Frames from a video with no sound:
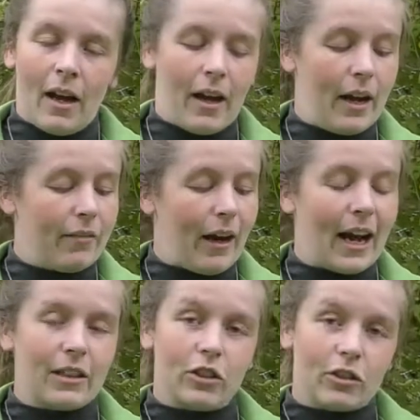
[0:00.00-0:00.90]
If a
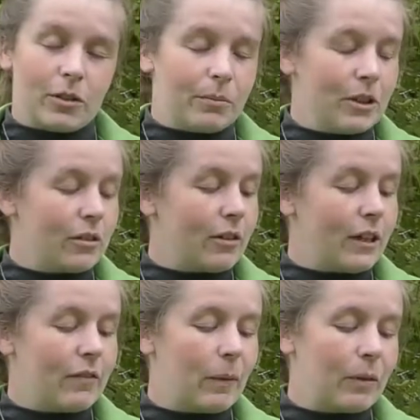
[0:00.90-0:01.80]
hatch has come loose or
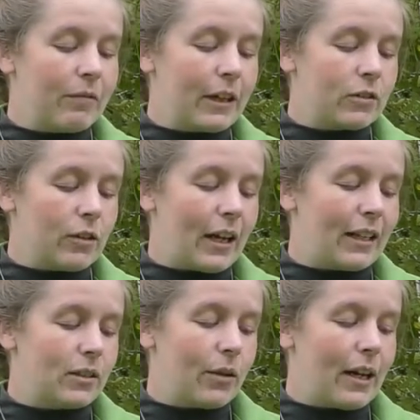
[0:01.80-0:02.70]
anything, we fix all
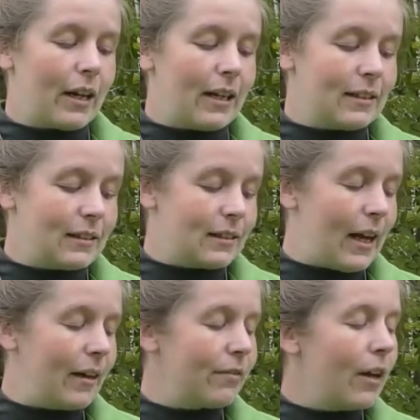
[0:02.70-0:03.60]
that so they're nice and
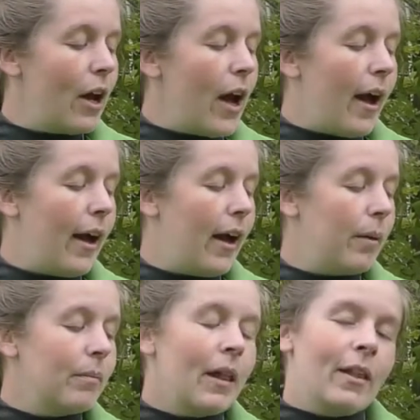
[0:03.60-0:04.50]
safe.
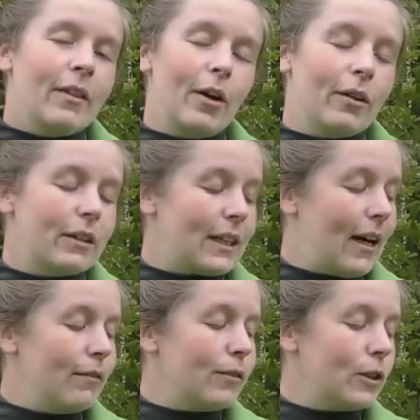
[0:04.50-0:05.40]
The only
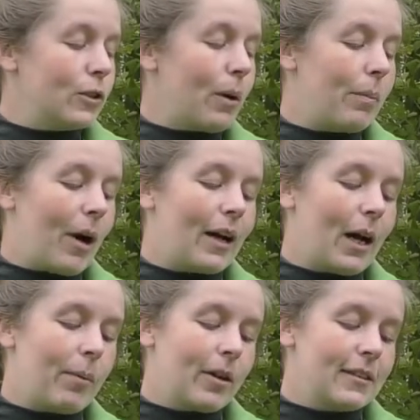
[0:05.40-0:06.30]
downfall to our barn
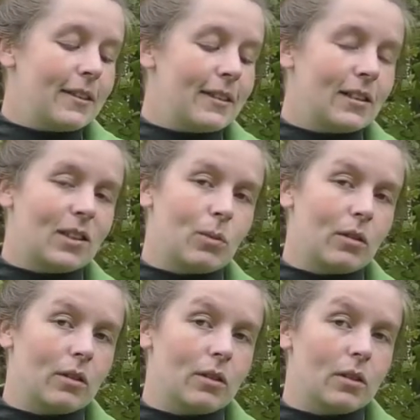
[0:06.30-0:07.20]
owl boxes is
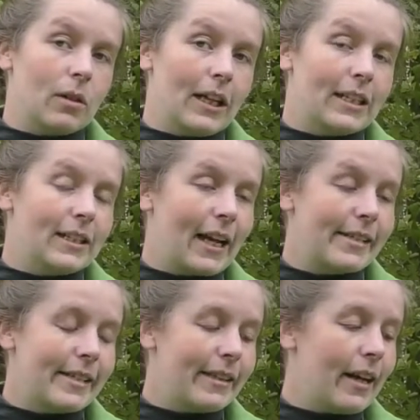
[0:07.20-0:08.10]
squirrels do like to
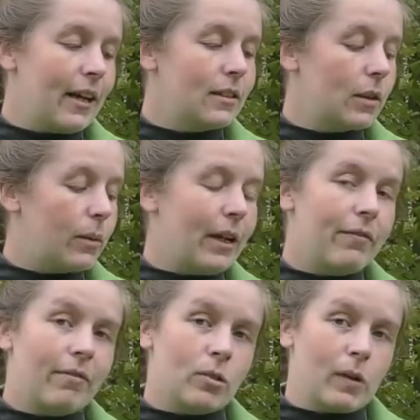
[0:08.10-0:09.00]
get in there. So
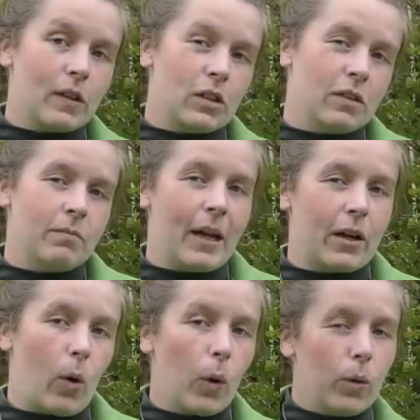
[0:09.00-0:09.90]
if squirrels have made
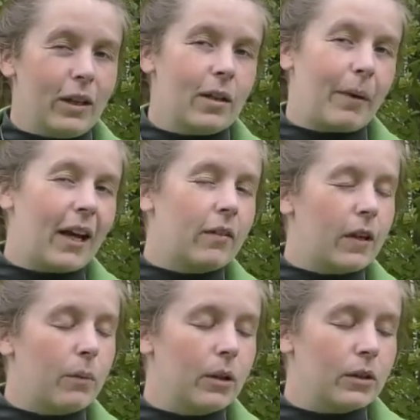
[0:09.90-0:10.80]
a hole in the back of
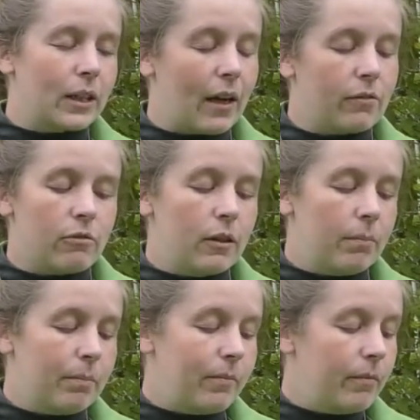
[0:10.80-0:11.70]
it, we also have to
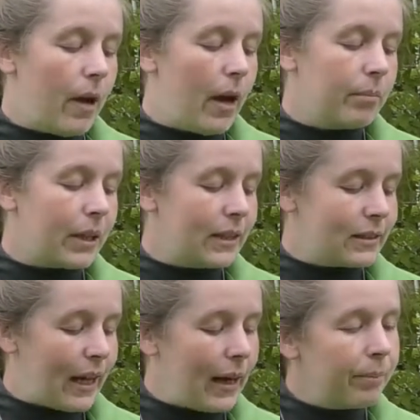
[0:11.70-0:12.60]
replace
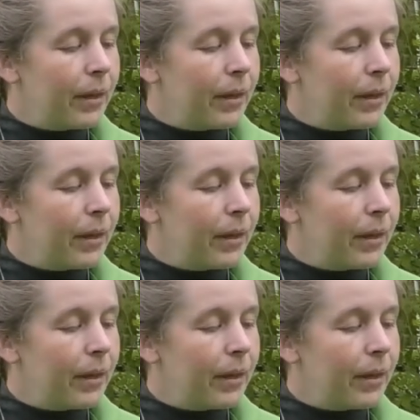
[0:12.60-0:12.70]
that.